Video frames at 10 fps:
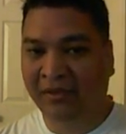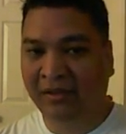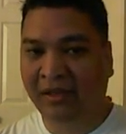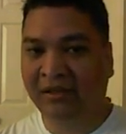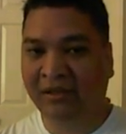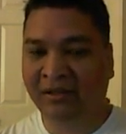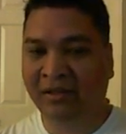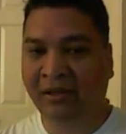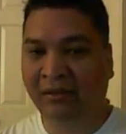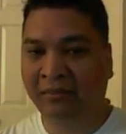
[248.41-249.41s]
That doesn't
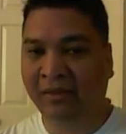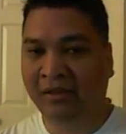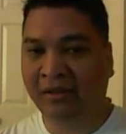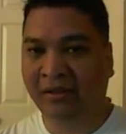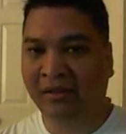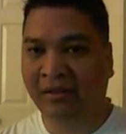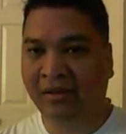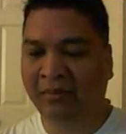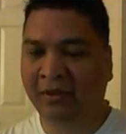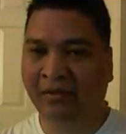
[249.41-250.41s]
help me.
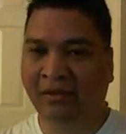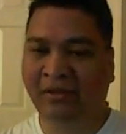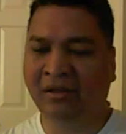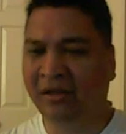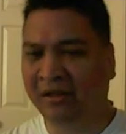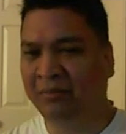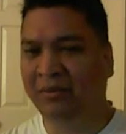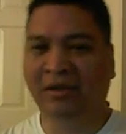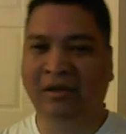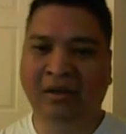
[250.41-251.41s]
It does,
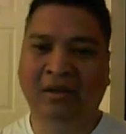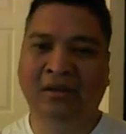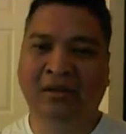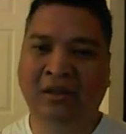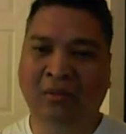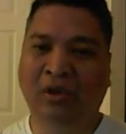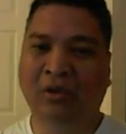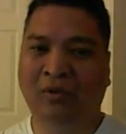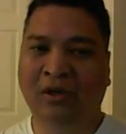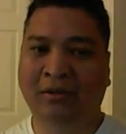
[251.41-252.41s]
but it's not what I
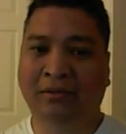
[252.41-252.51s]
want.